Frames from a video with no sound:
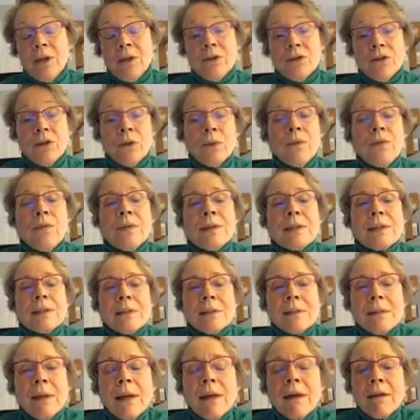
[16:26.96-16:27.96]
So in the
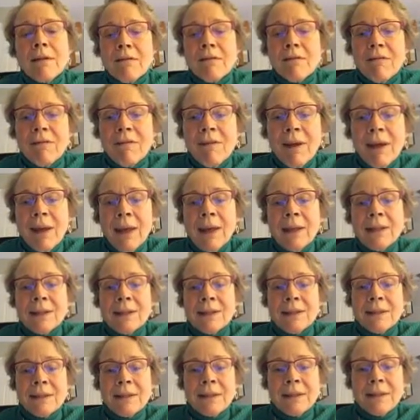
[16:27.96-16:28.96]
second phase,
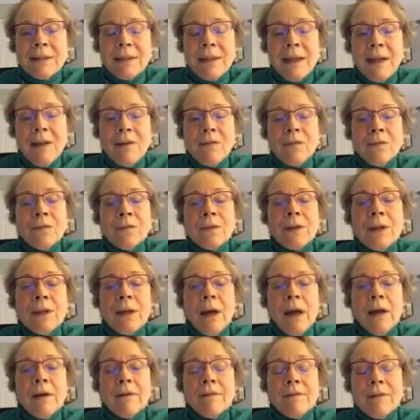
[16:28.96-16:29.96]
as I said,
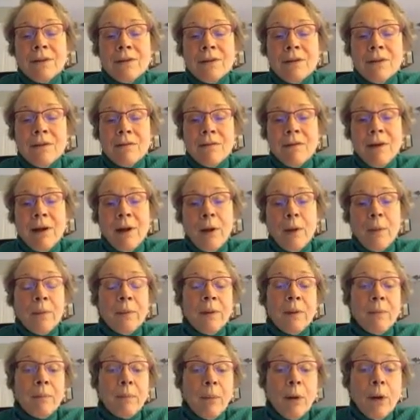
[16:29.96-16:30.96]
of this
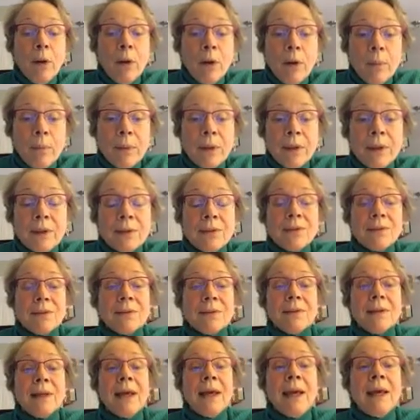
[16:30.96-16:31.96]
development purpose,
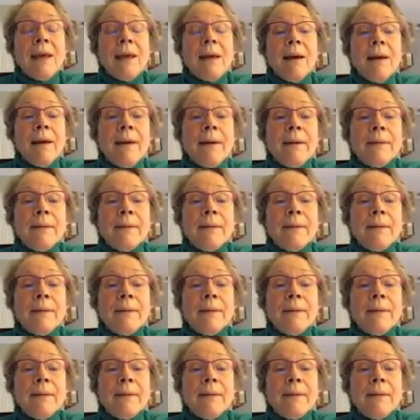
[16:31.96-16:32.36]
they